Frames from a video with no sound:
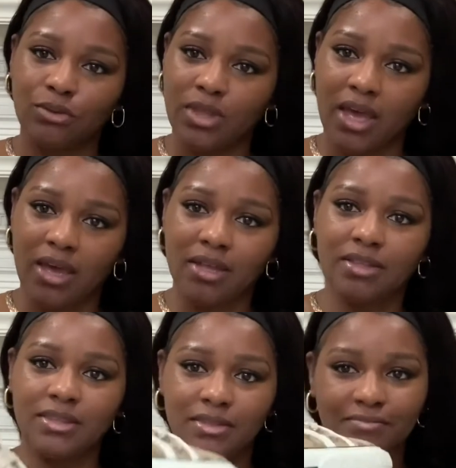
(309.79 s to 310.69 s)
that,
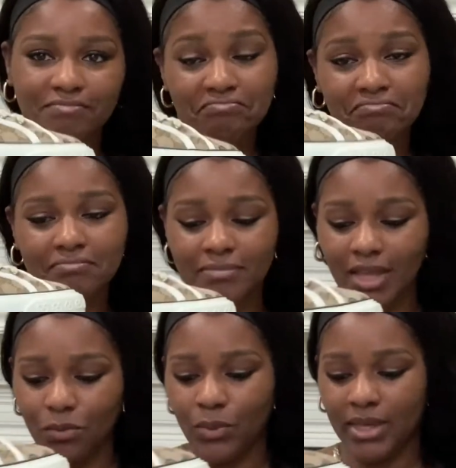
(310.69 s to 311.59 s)

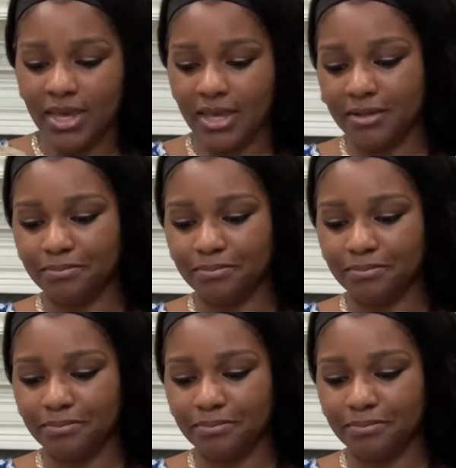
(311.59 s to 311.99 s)
we can.